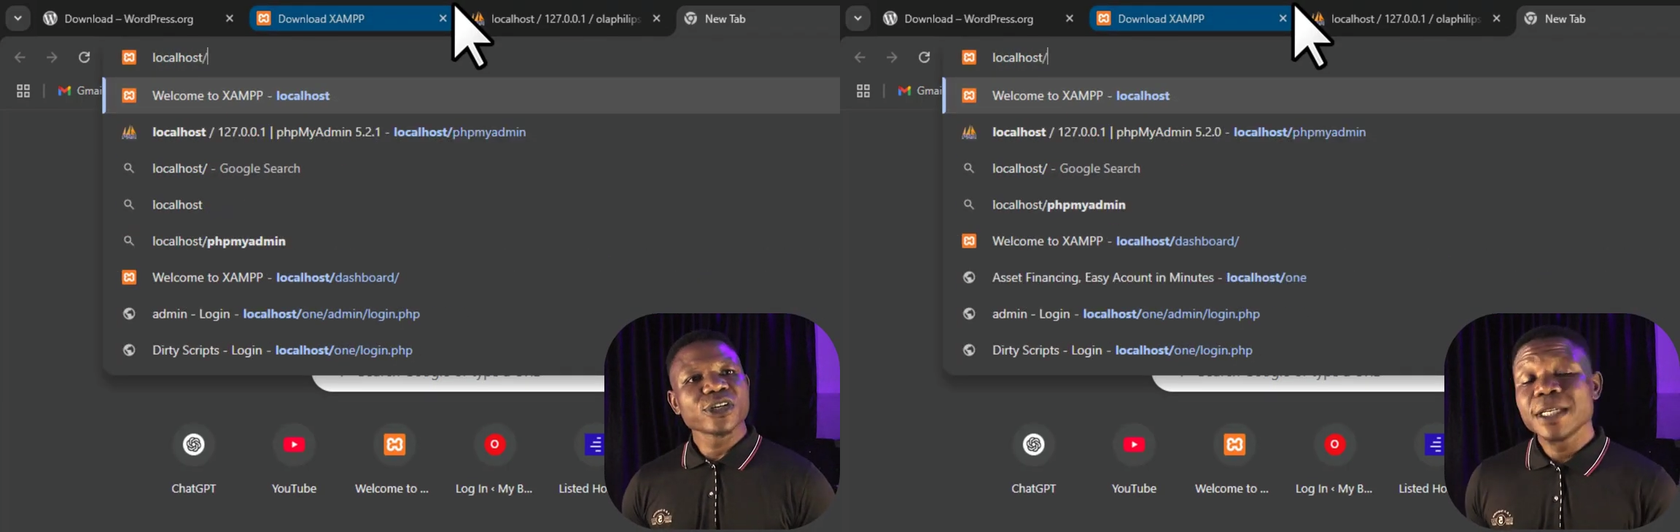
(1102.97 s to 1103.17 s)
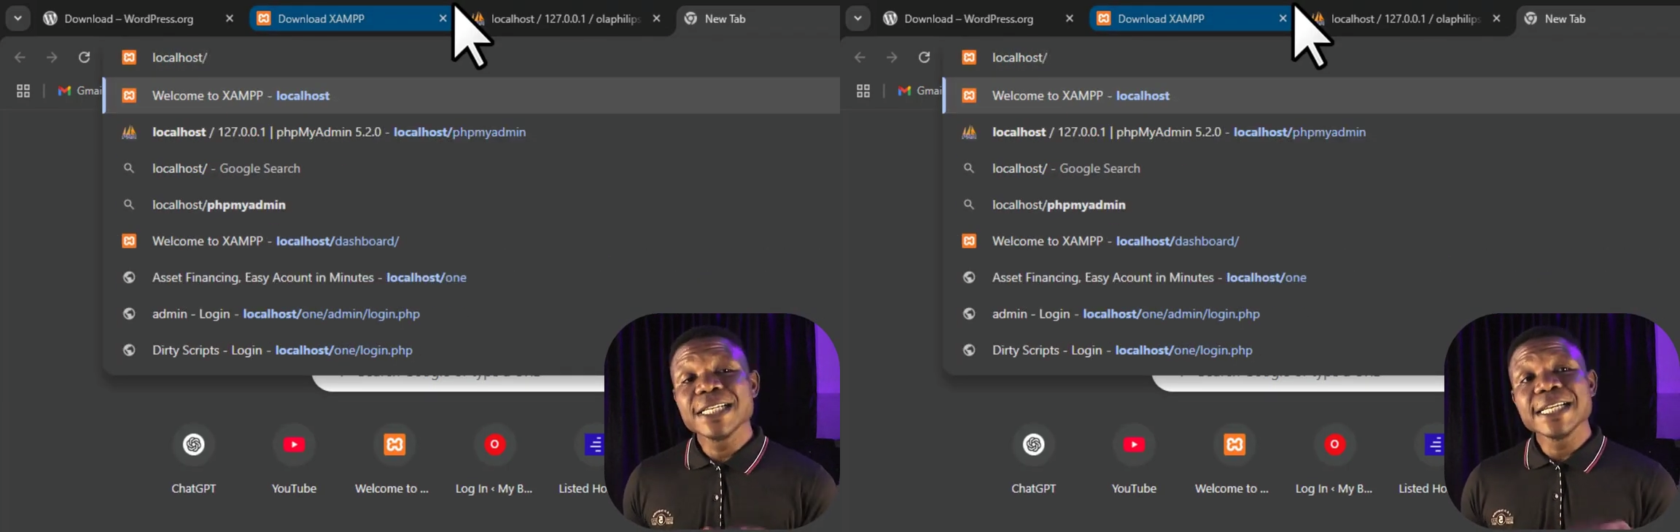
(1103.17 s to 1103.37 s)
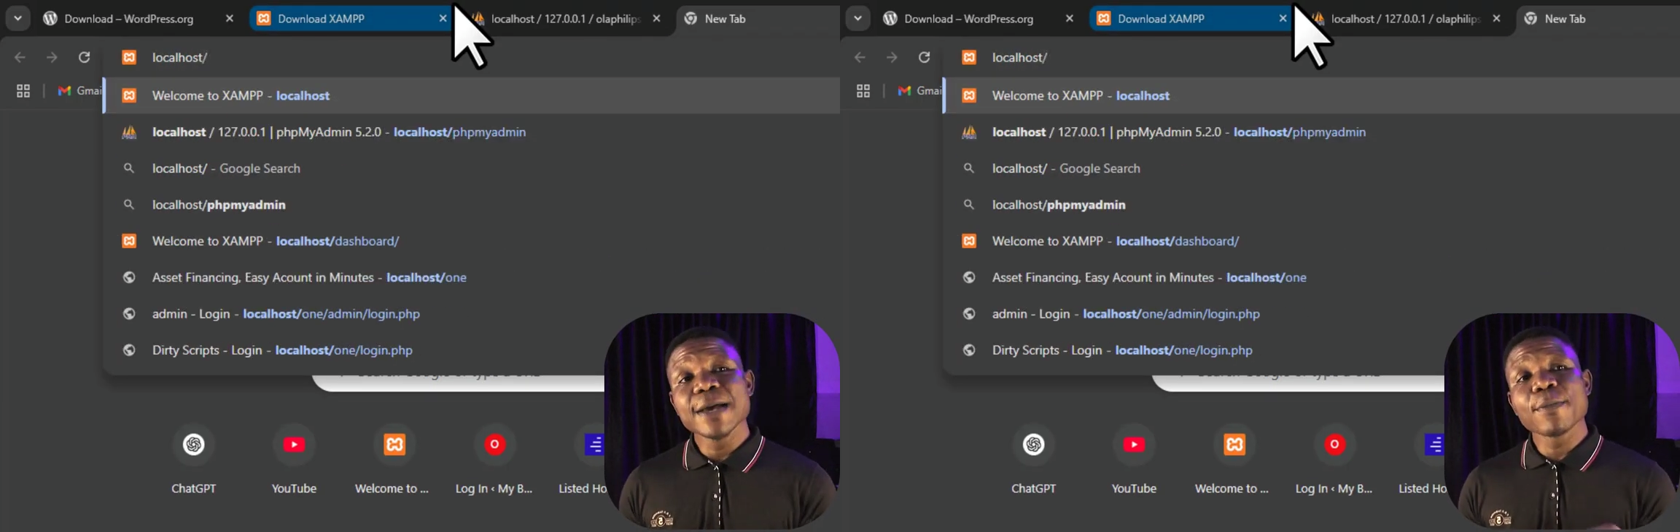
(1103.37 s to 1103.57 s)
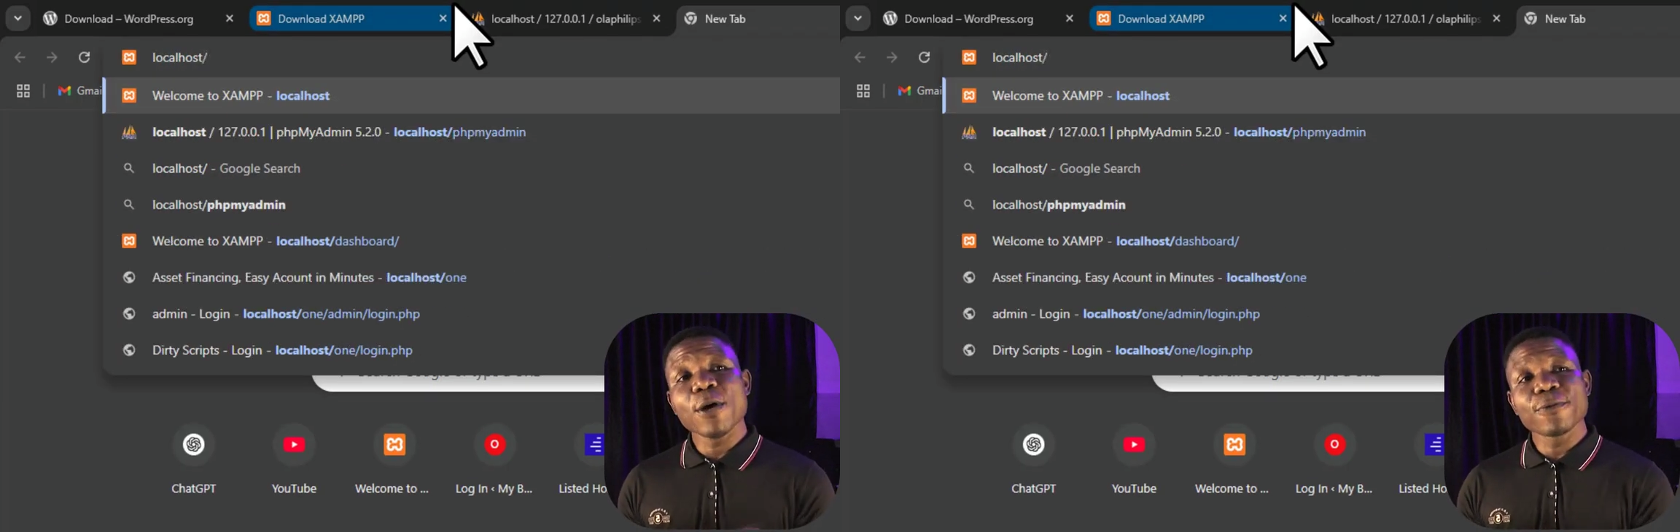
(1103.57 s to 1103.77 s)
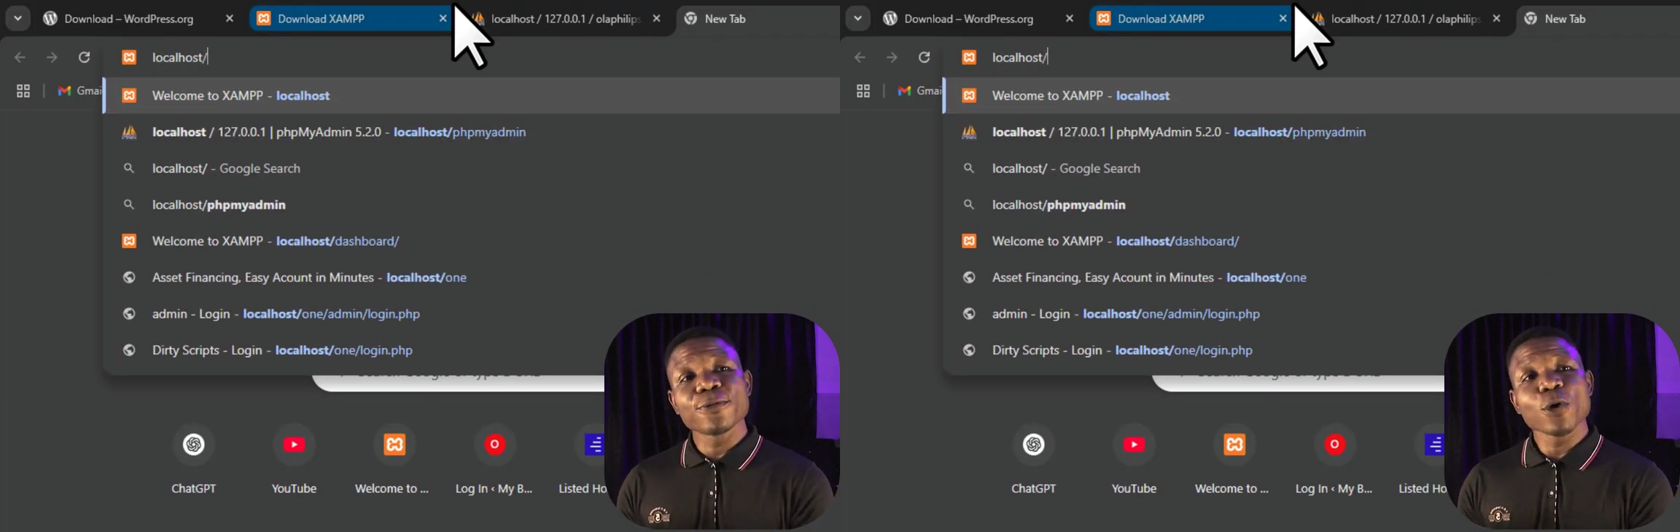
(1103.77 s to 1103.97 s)
/ the name
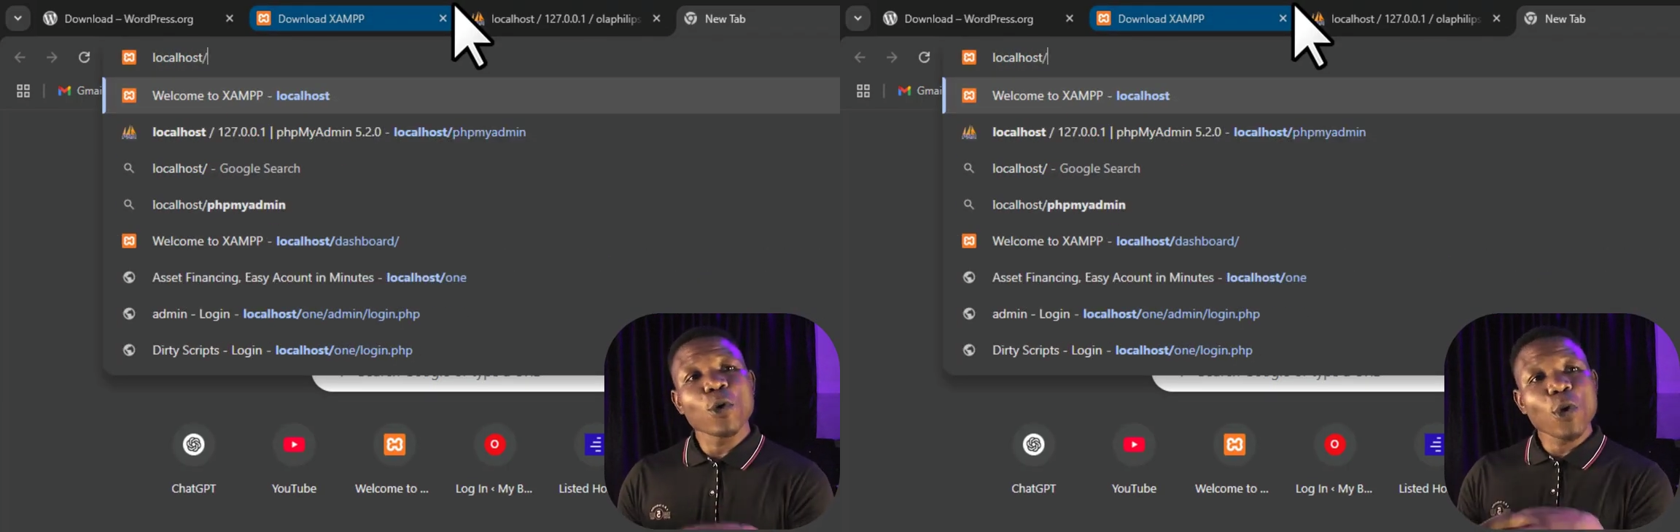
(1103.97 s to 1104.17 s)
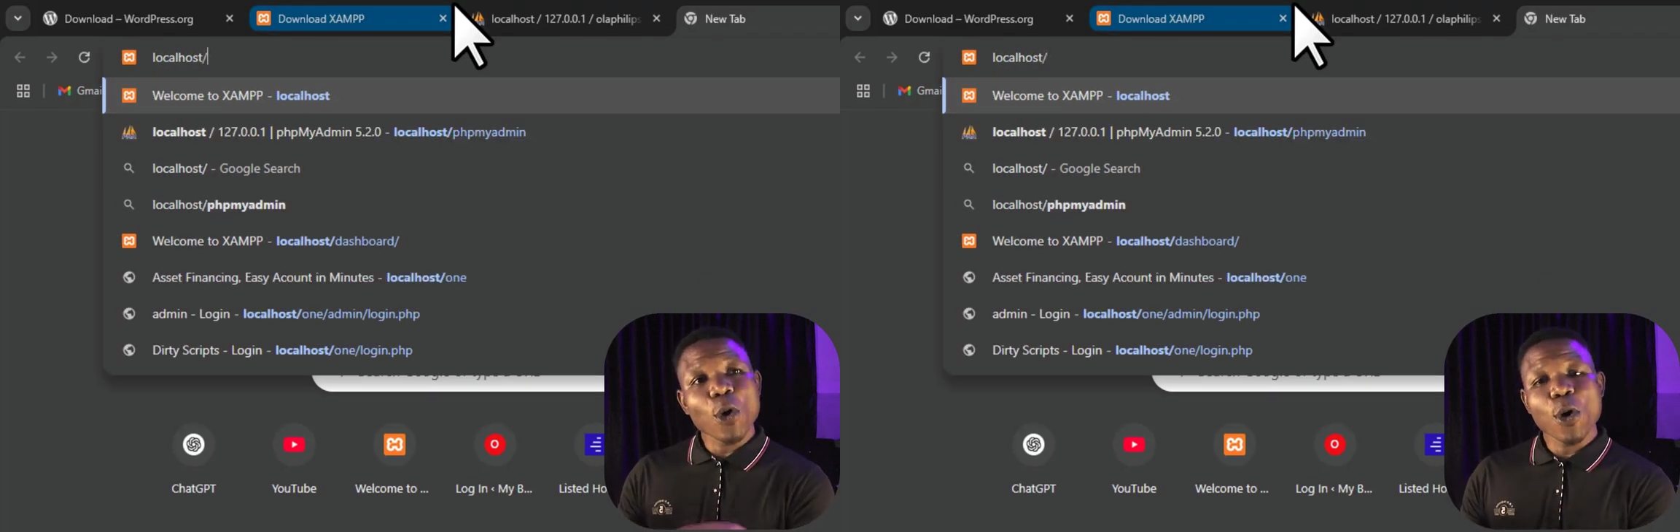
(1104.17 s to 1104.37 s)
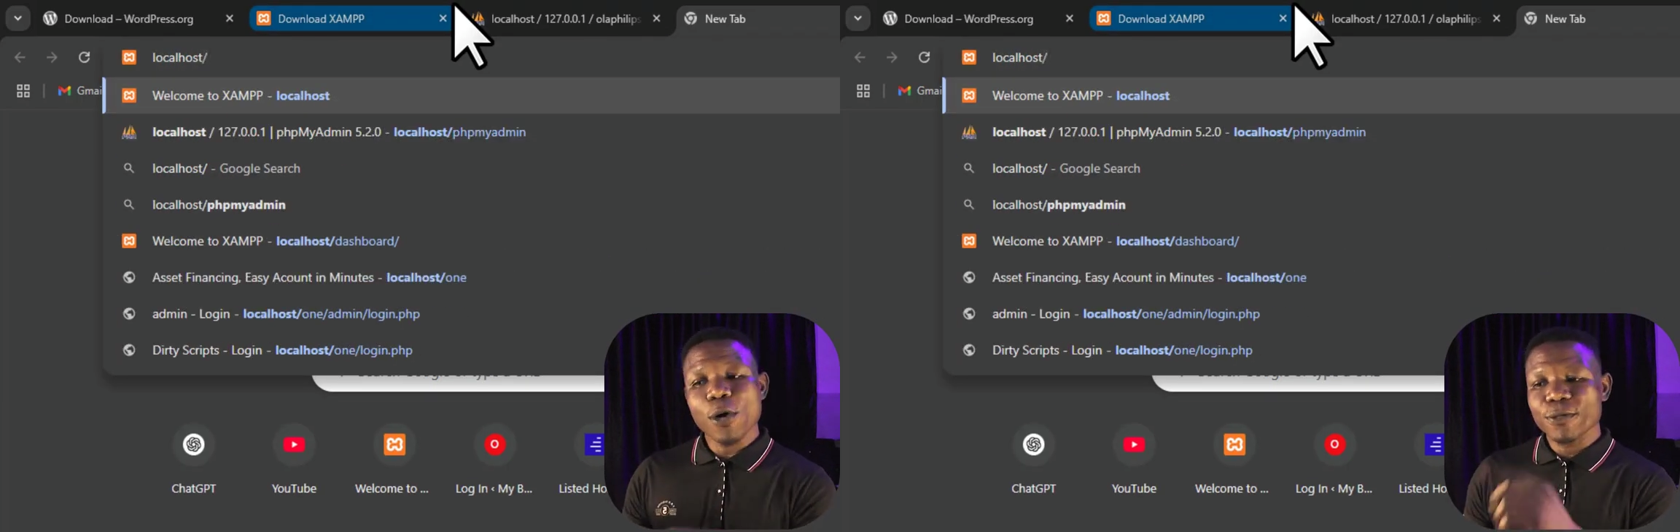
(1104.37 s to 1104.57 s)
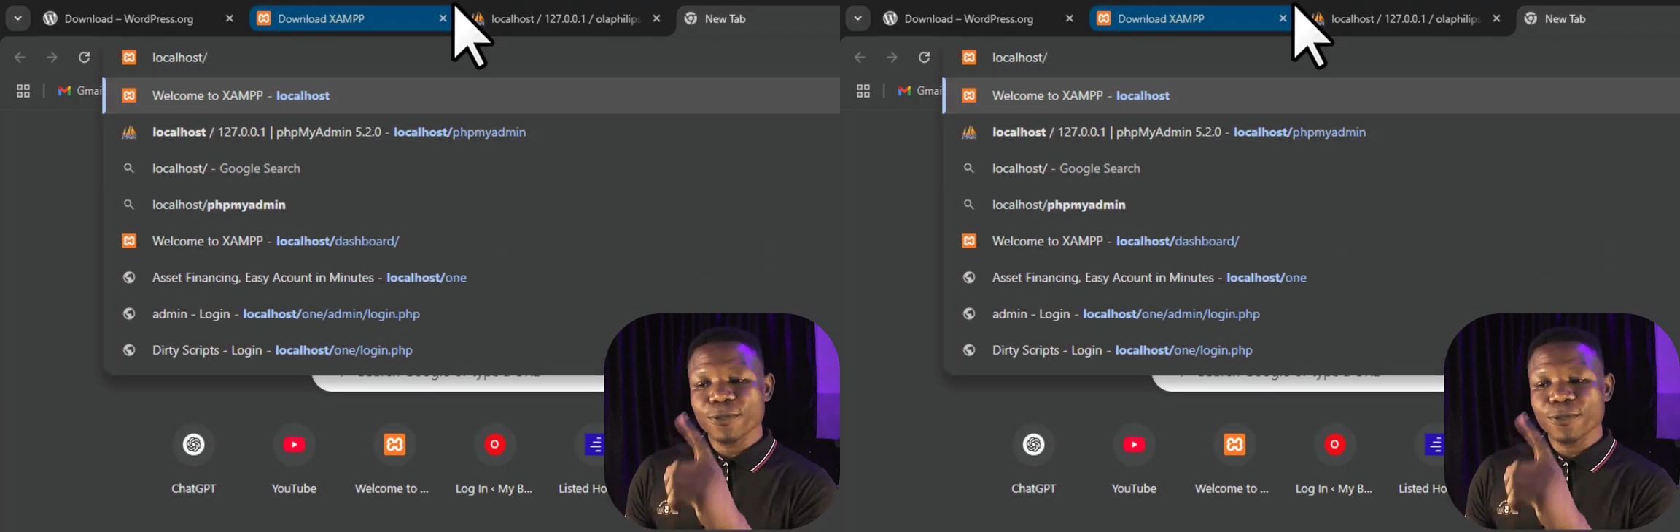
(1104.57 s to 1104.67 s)
of your core